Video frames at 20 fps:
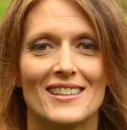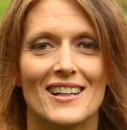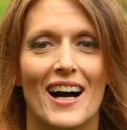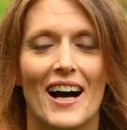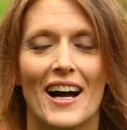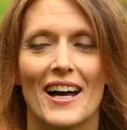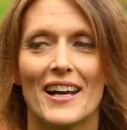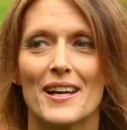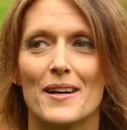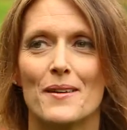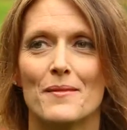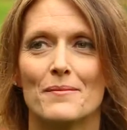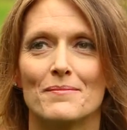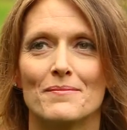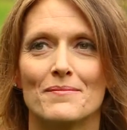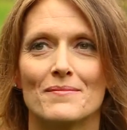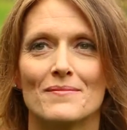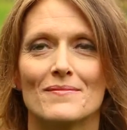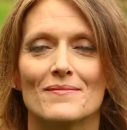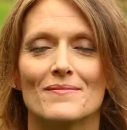I
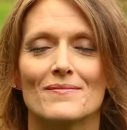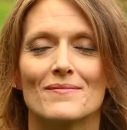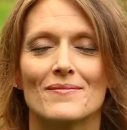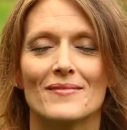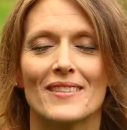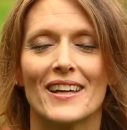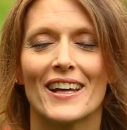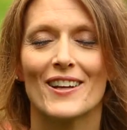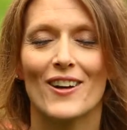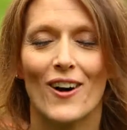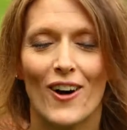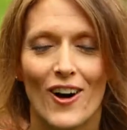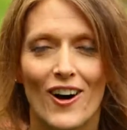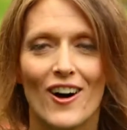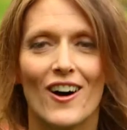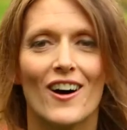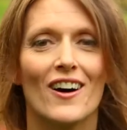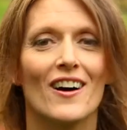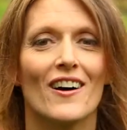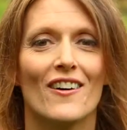am in
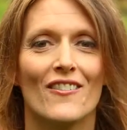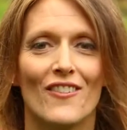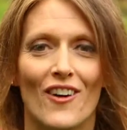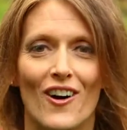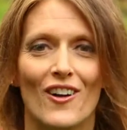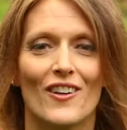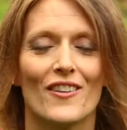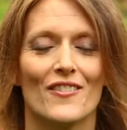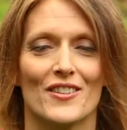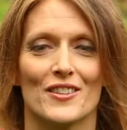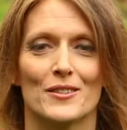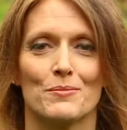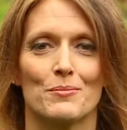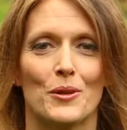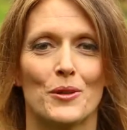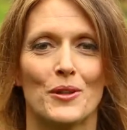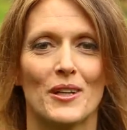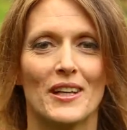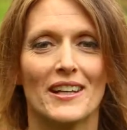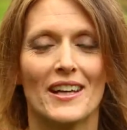awe of all of this
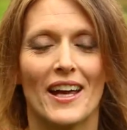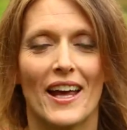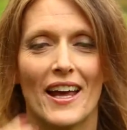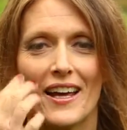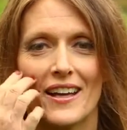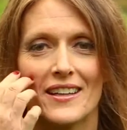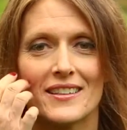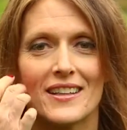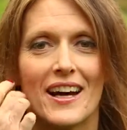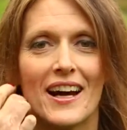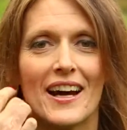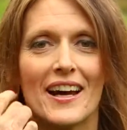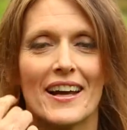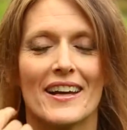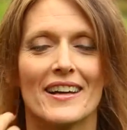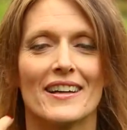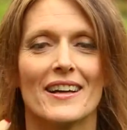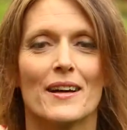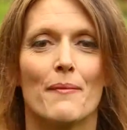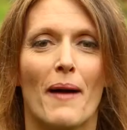beauty, and
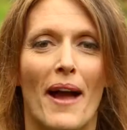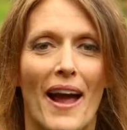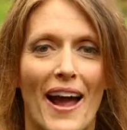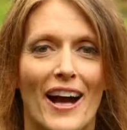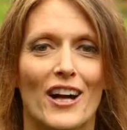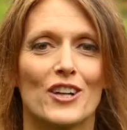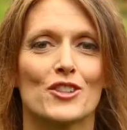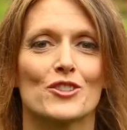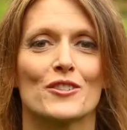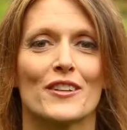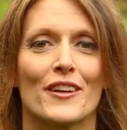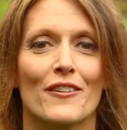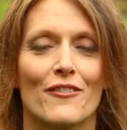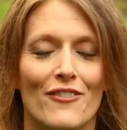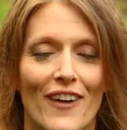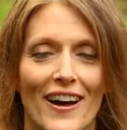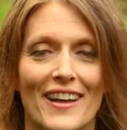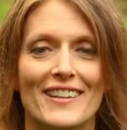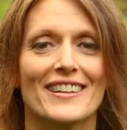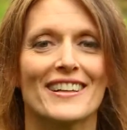I am actually
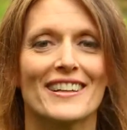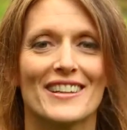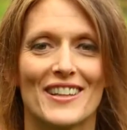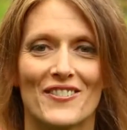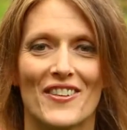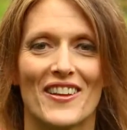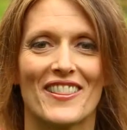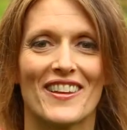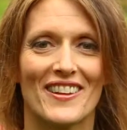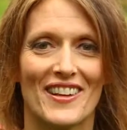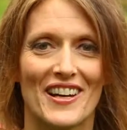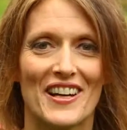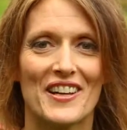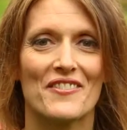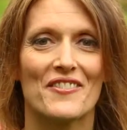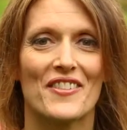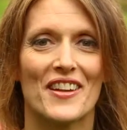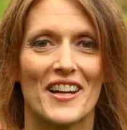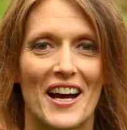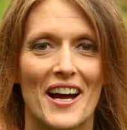finally living the
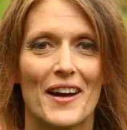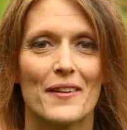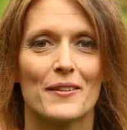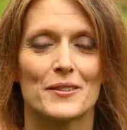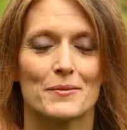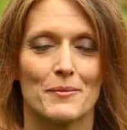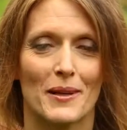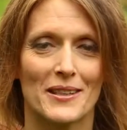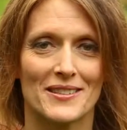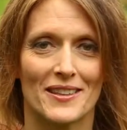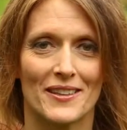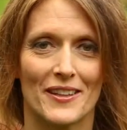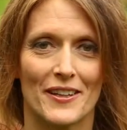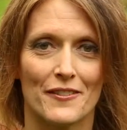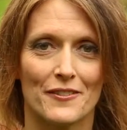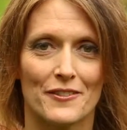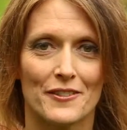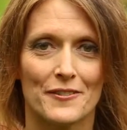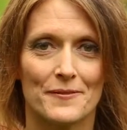life that I was meant to live.